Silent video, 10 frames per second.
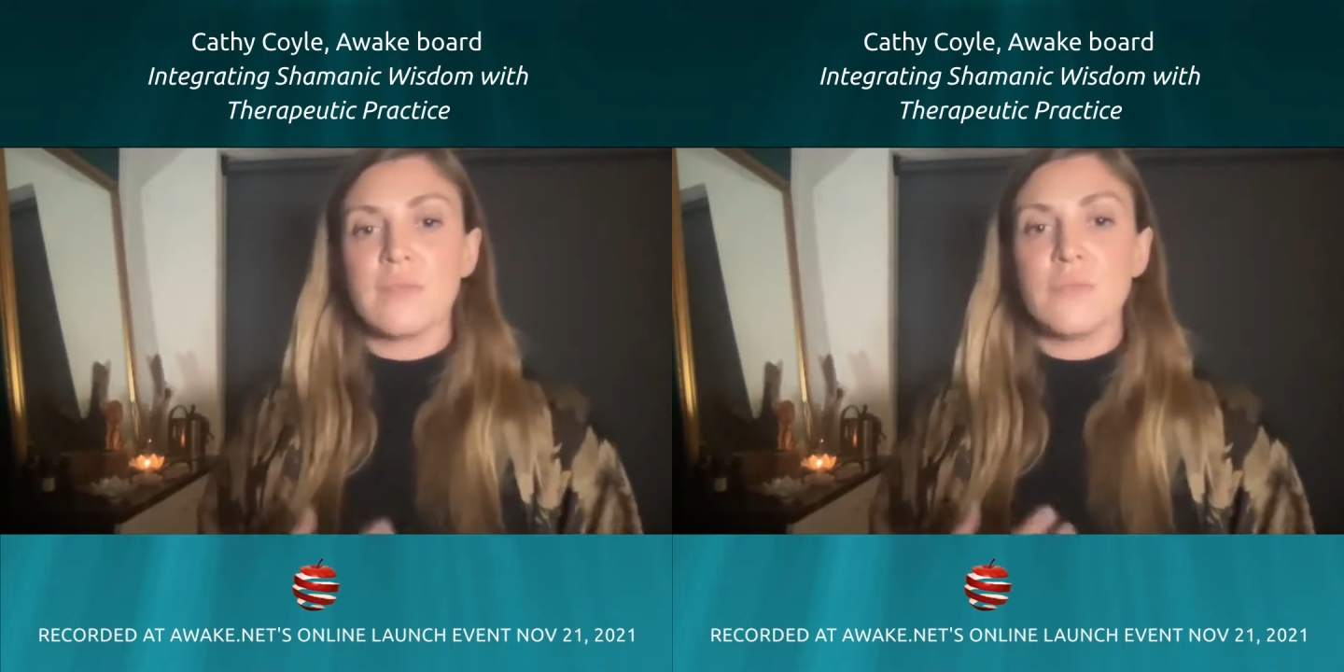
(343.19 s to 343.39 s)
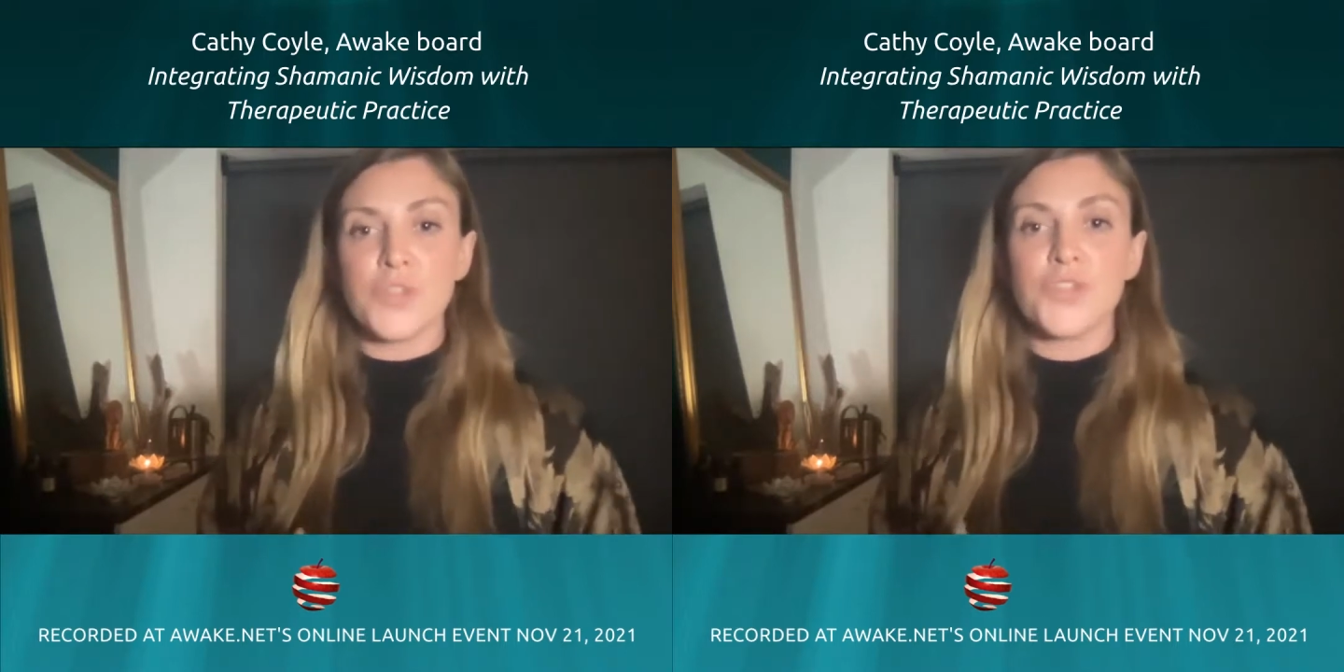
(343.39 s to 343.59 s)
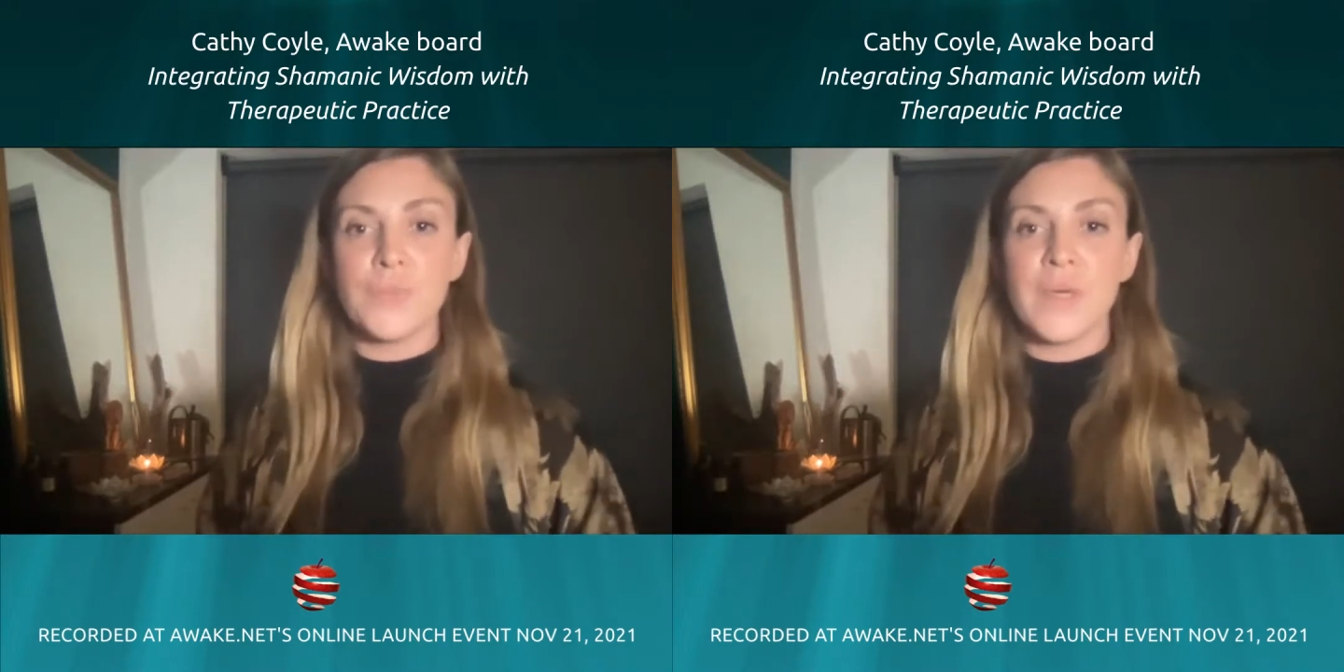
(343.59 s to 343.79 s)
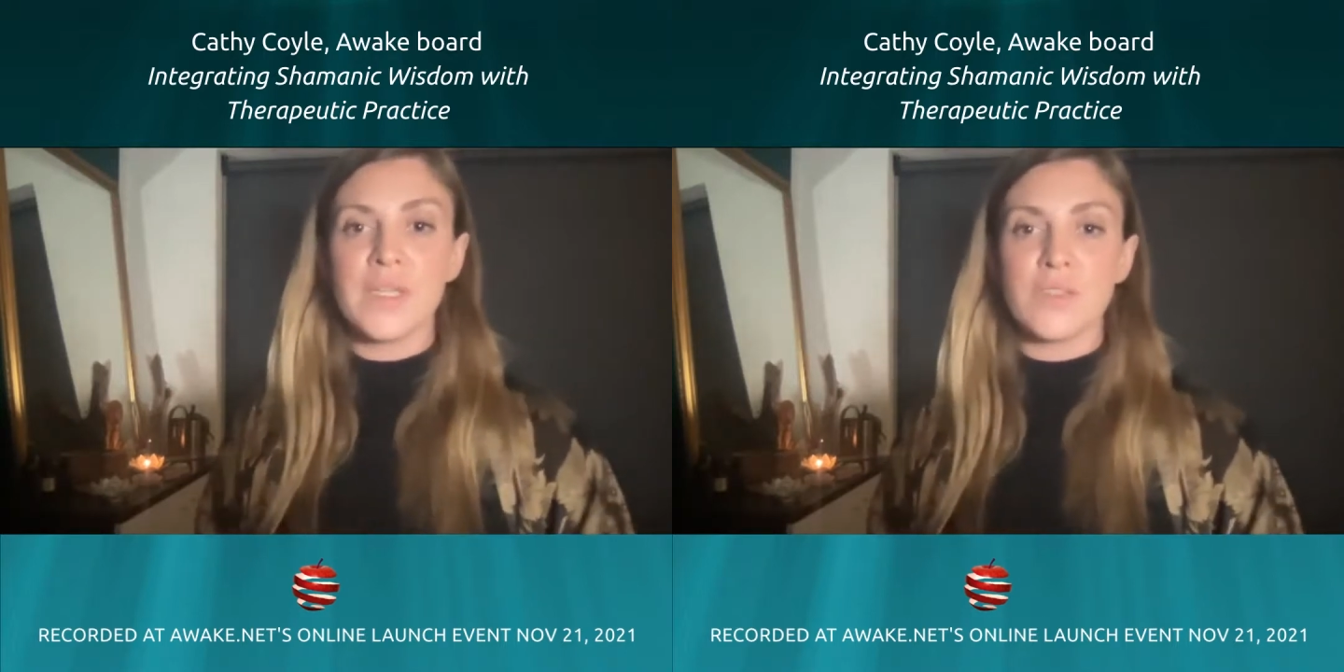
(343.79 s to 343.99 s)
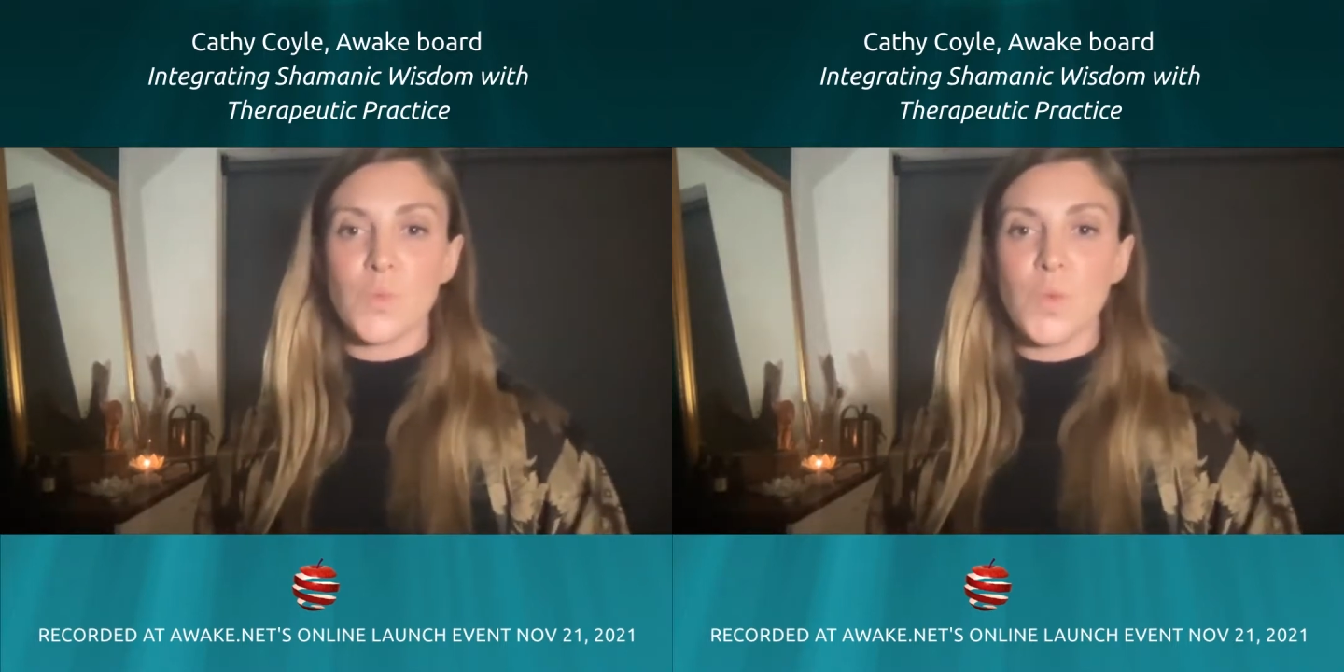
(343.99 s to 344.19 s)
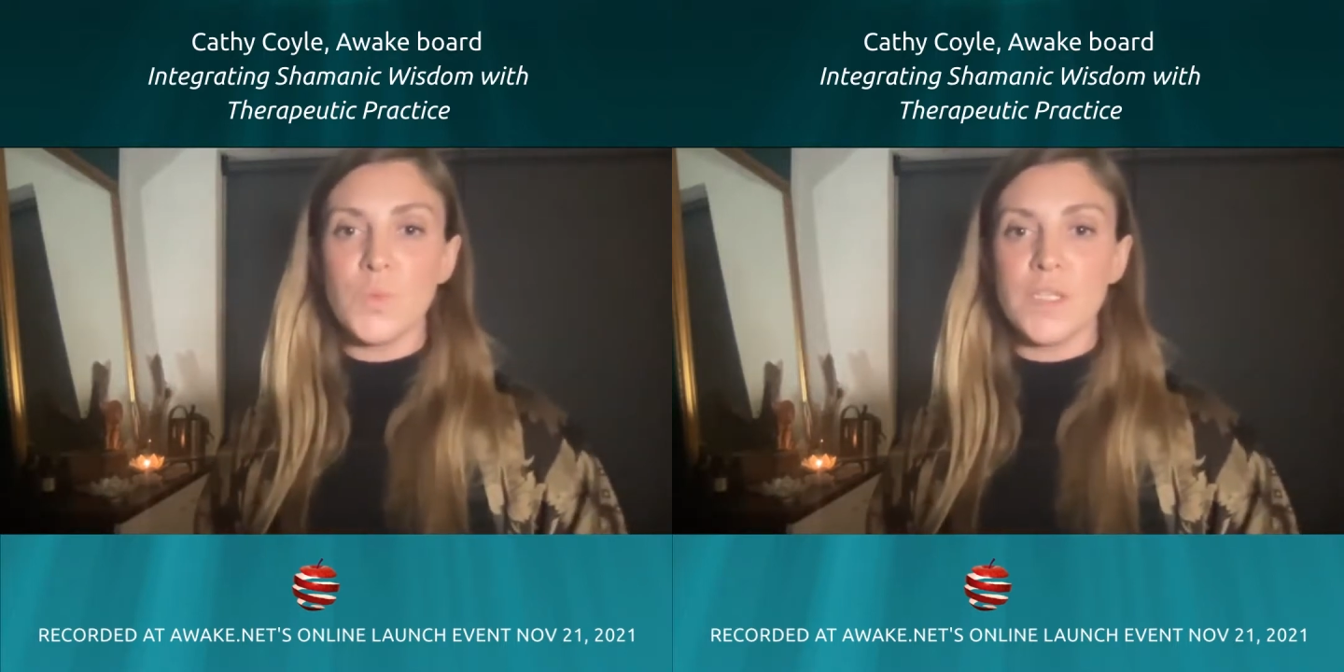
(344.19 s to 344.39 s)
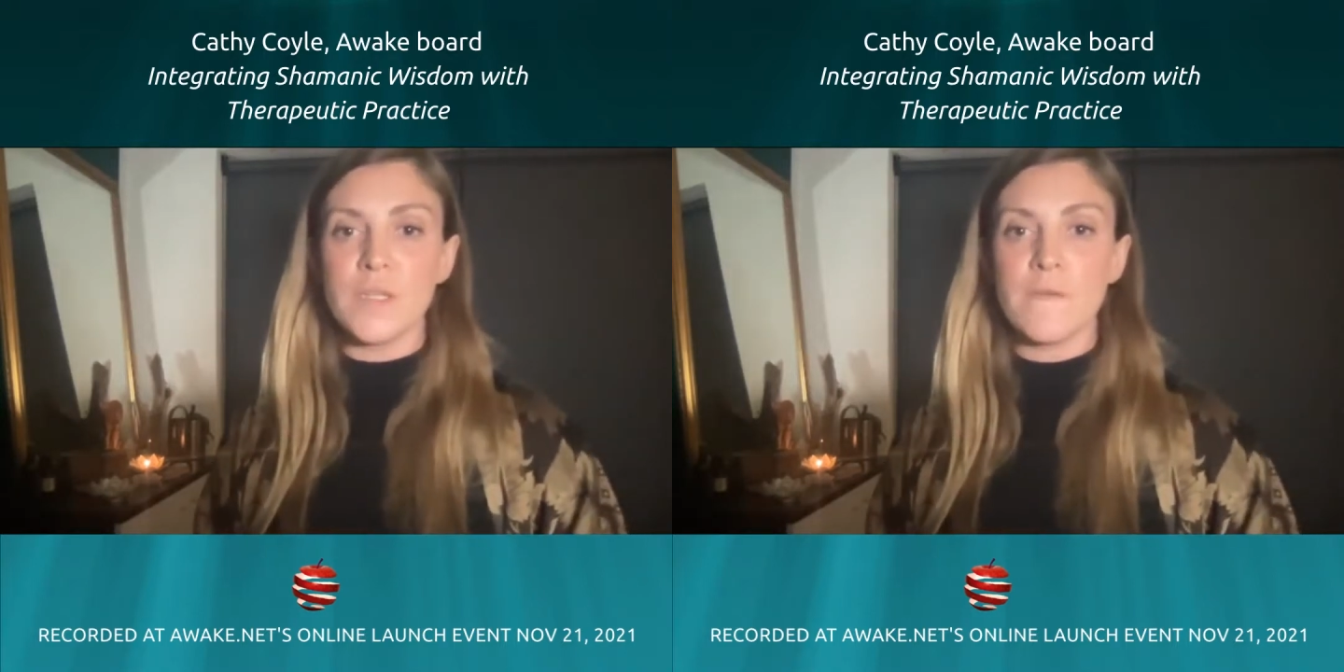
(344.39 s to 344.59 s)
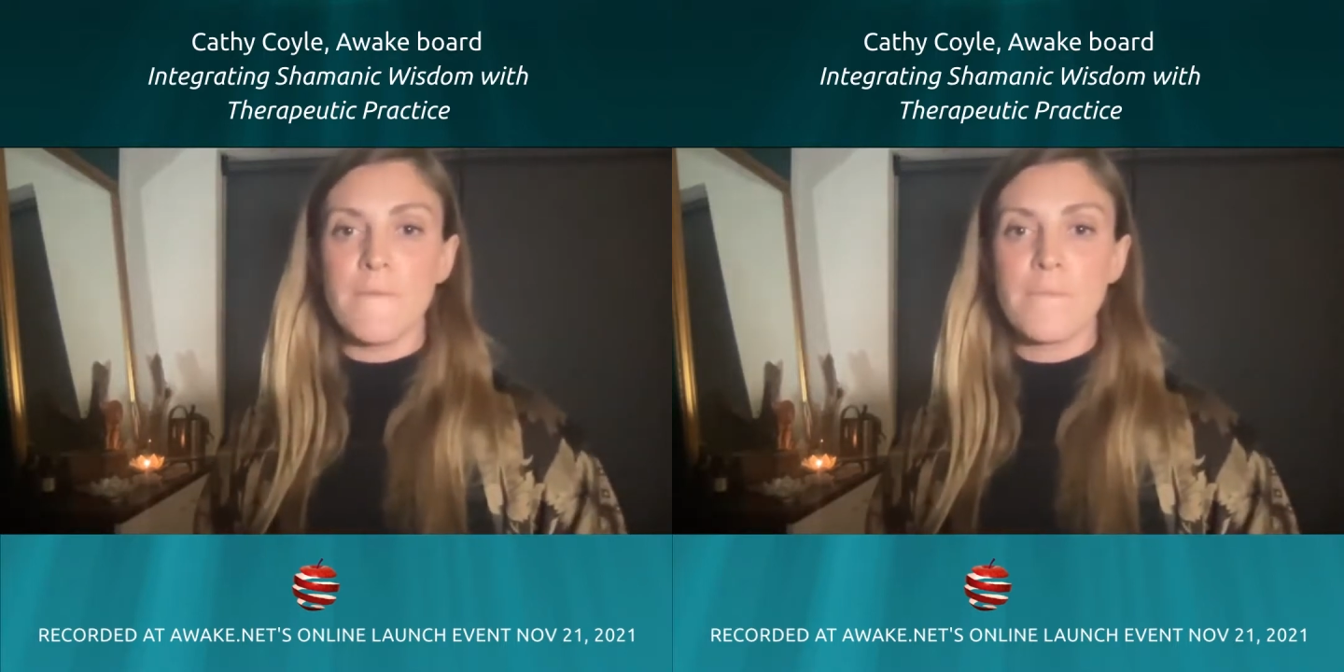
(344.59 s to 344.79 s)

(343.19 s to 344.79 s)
mushroom medicine woman.